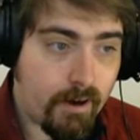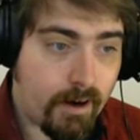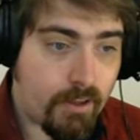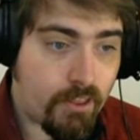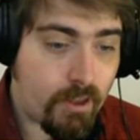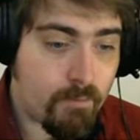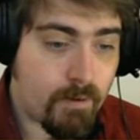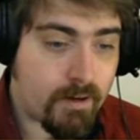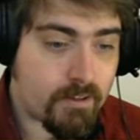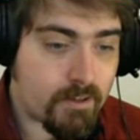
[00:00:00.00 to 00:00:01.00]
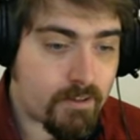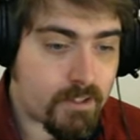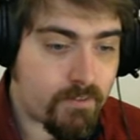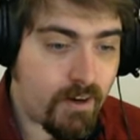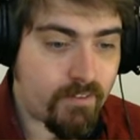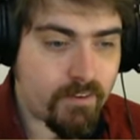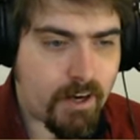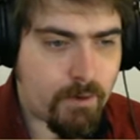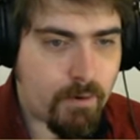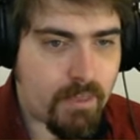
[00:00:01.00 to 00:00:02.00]
I think that Monkey's going to survive, and
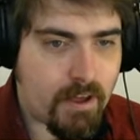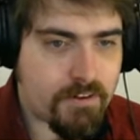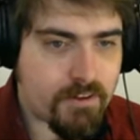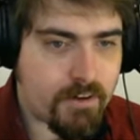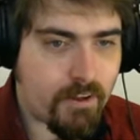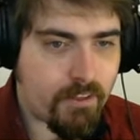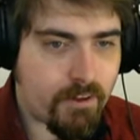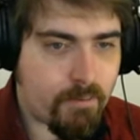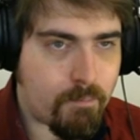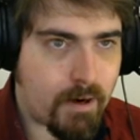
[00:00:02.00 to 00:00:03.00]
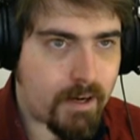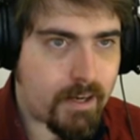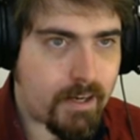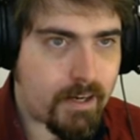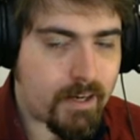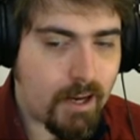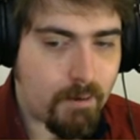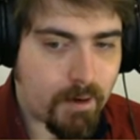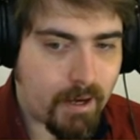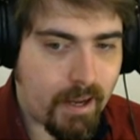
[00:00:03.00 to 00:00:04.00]
anyway there's another Monkey
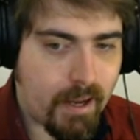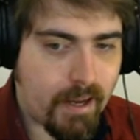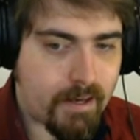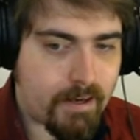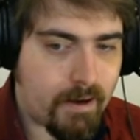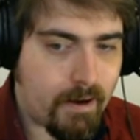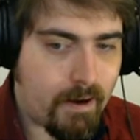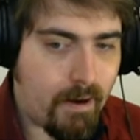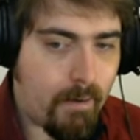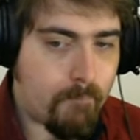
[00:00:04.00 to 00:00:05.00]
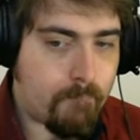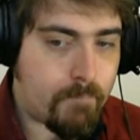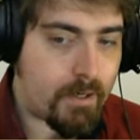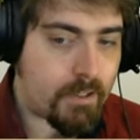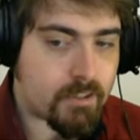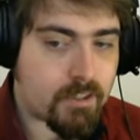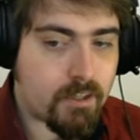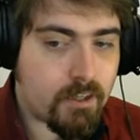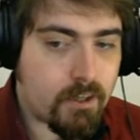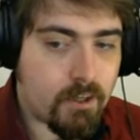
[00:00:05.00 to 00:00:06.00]
coming in. But
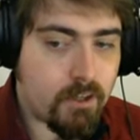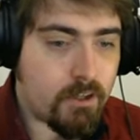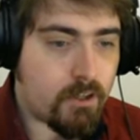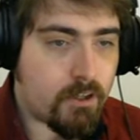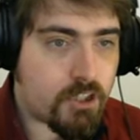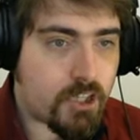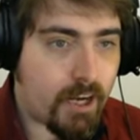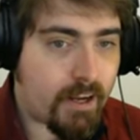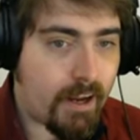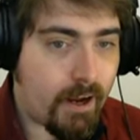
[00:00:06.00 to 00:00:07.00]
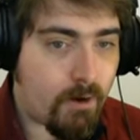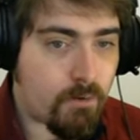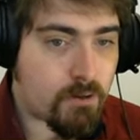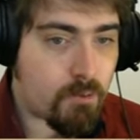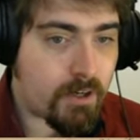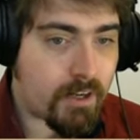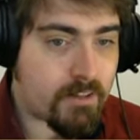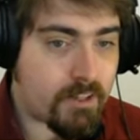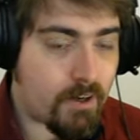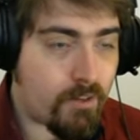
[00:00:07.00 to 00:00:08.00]
check out what I
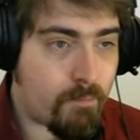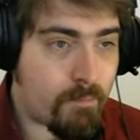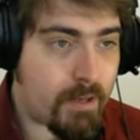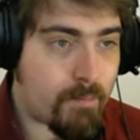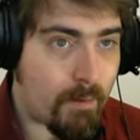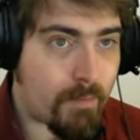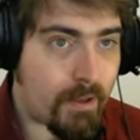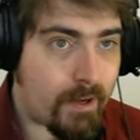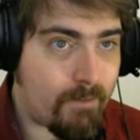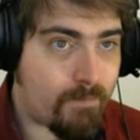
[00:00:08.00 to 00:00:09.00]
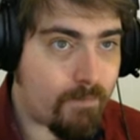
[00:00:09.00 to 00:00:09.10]
can see on the minimap there.